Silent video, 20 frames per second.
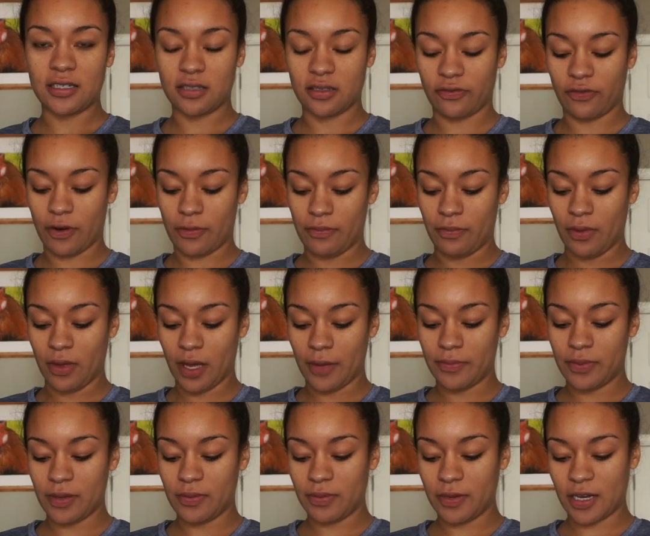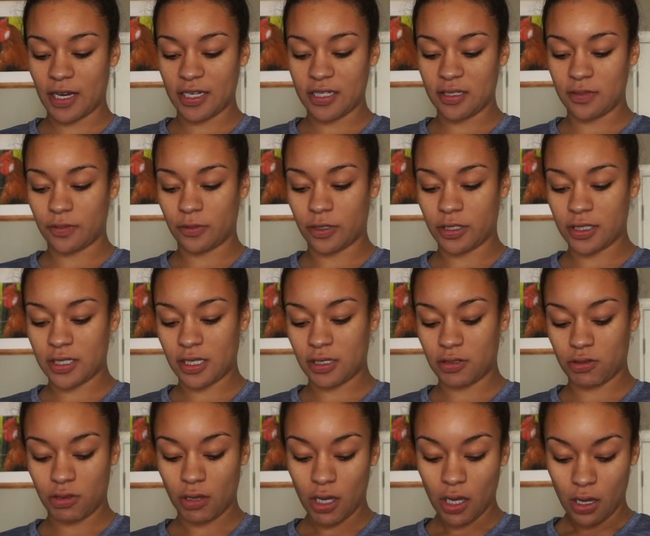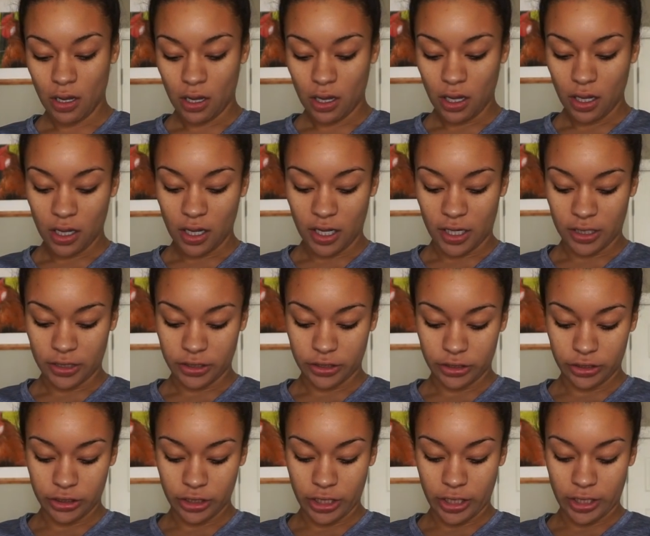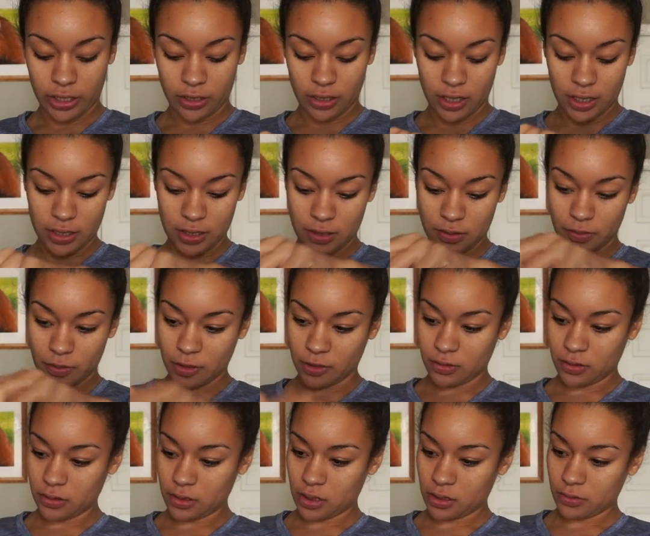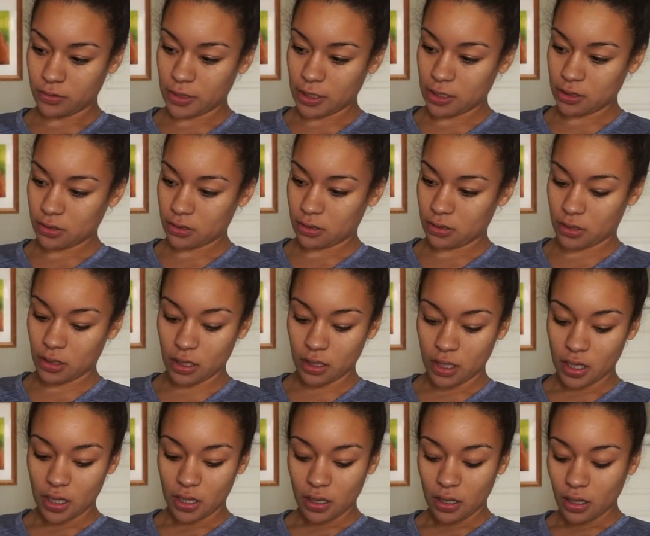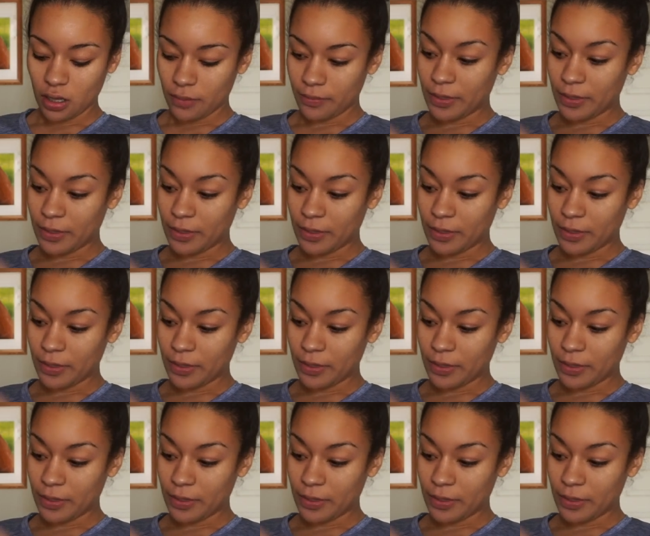As from B P I Sports as well. Oh shit, I spilled a little bit.